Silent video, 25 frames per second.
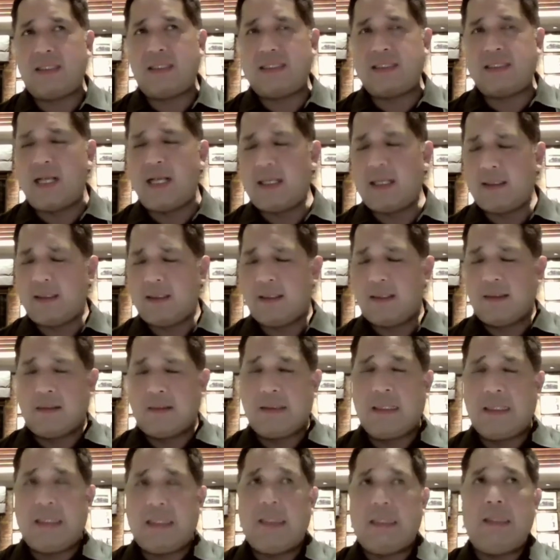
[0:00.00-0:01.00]
not
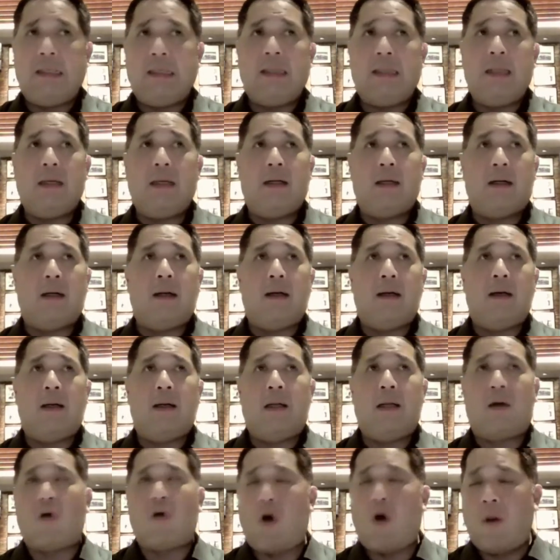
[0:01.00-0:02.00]
really
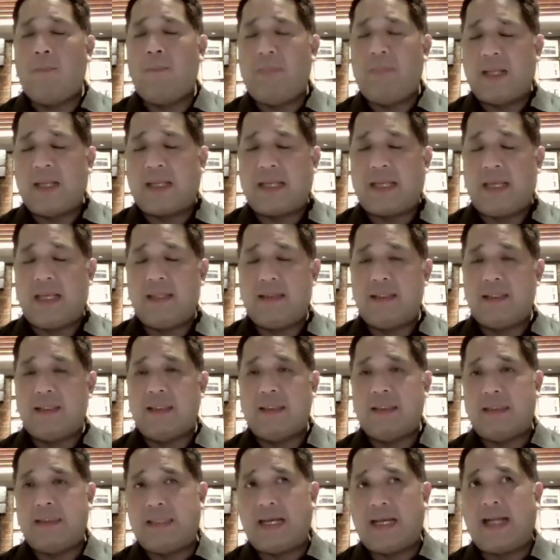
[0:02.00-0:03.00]
a
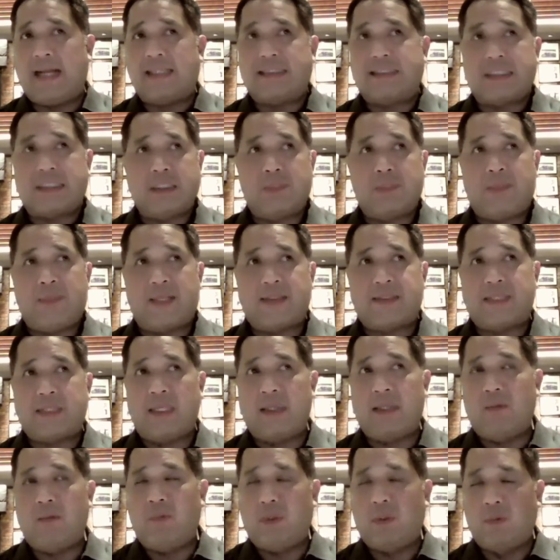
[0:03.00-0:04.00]
complicated task,
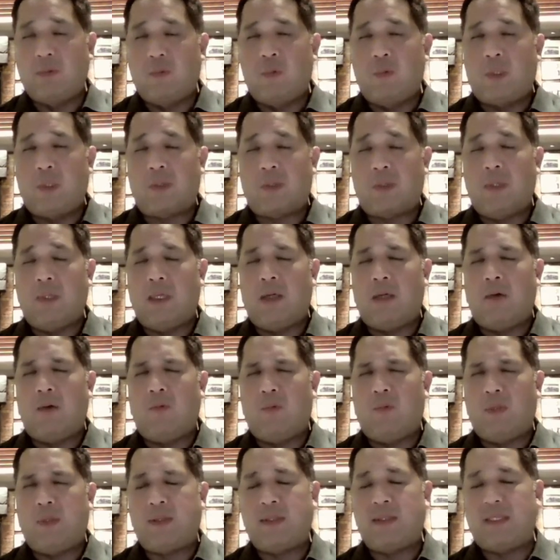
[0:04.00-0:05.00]
especially with
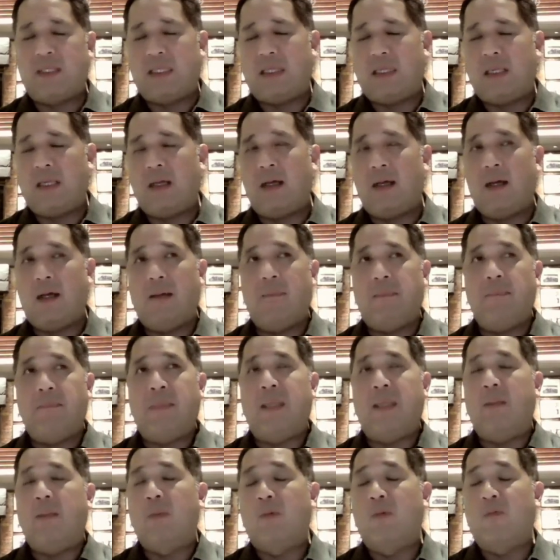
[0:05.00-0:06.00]
the
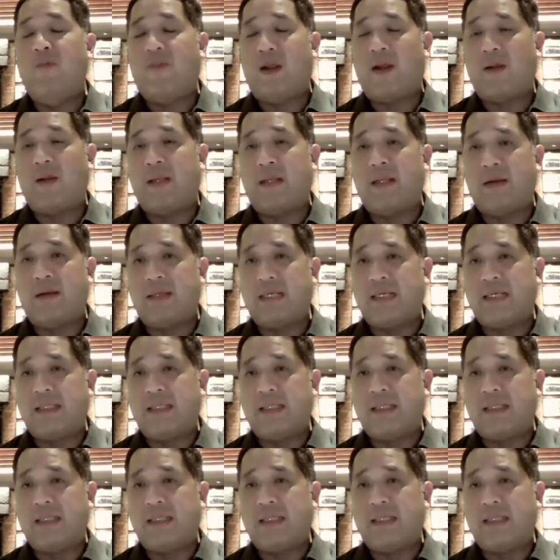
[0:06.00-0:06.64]
minimum fare increase